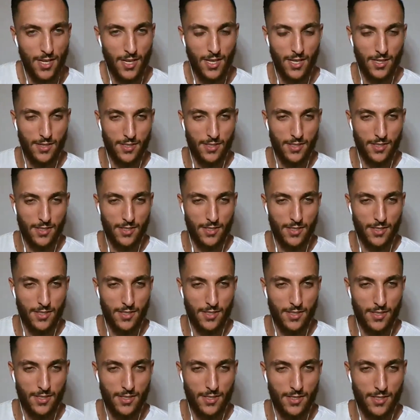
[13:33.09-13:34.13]
This is
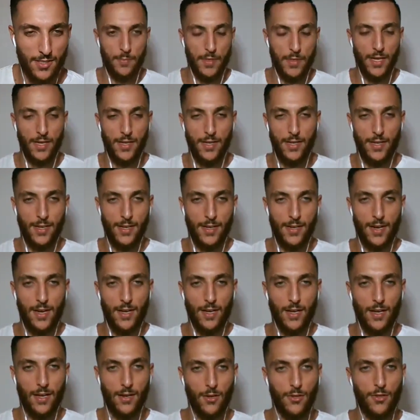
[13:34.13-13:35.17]
correct. I mean, a
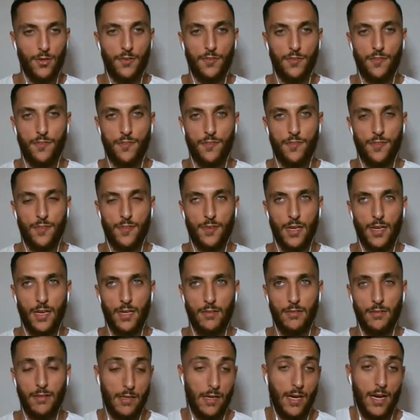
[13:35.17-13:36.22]
lot of,
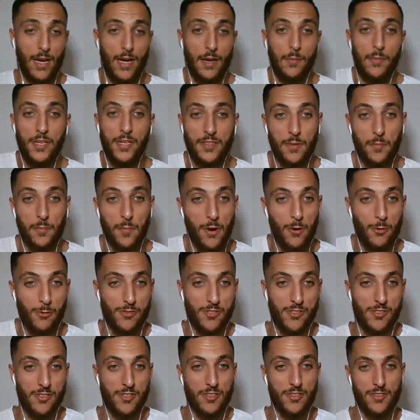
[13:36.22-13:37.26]
I mean, the
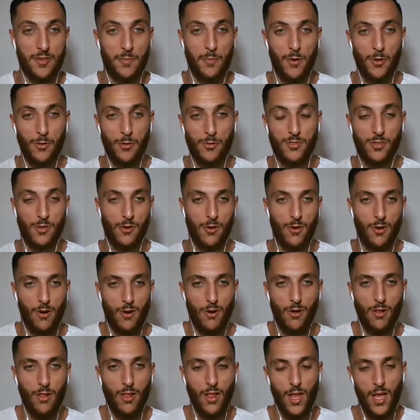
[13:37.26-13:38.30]
most or
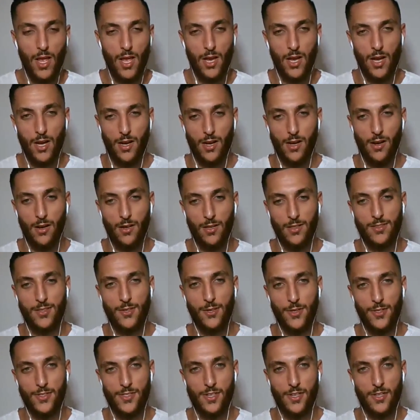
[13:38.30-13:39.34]
all
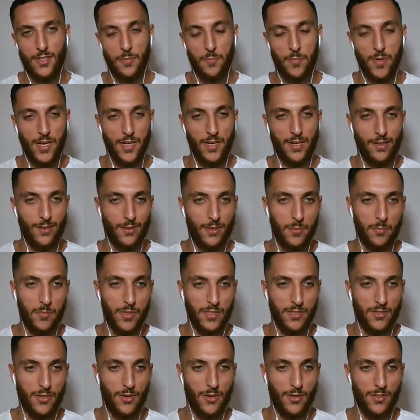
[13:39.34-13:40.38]
altcoins are depending on a
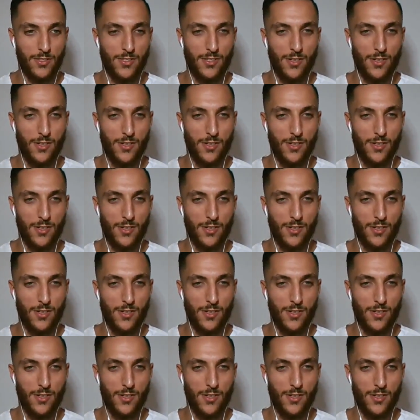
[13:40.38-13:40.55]
Bitcoin.